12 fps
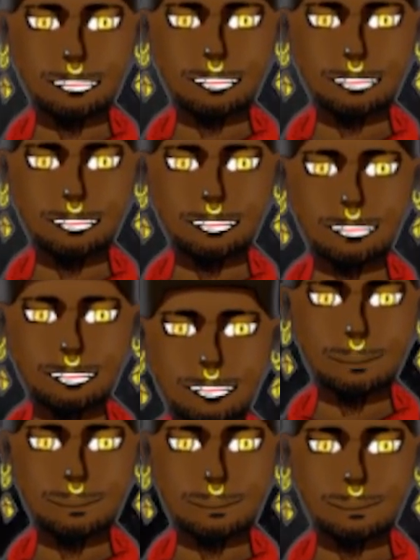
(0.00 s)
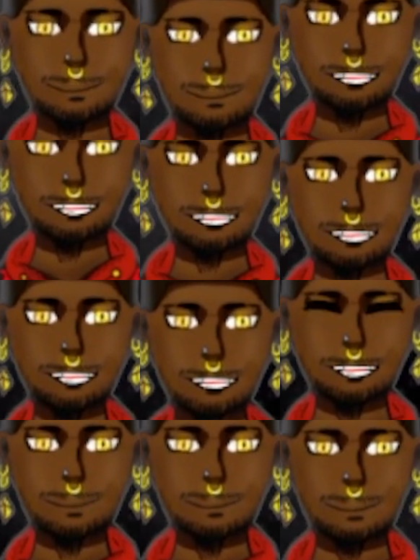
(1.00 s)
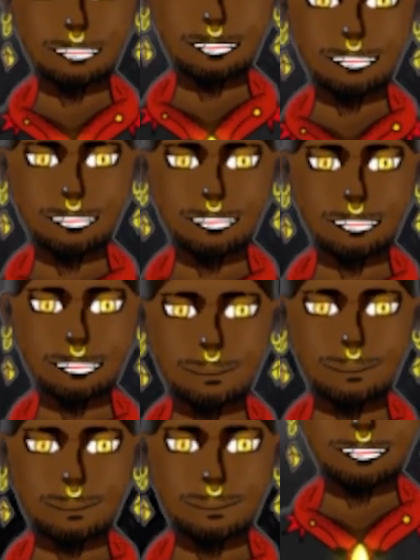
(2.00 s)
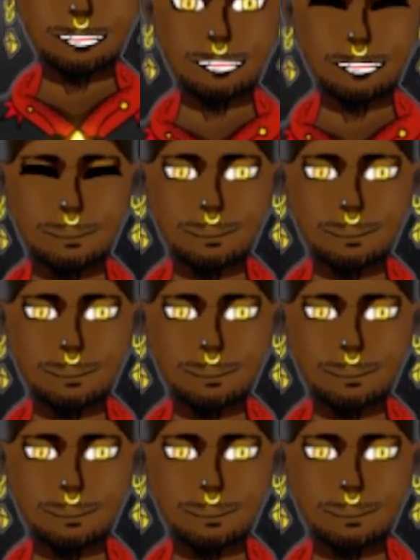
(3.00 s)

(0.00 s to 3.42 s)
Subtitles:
I'm curious to know. Like I'm like.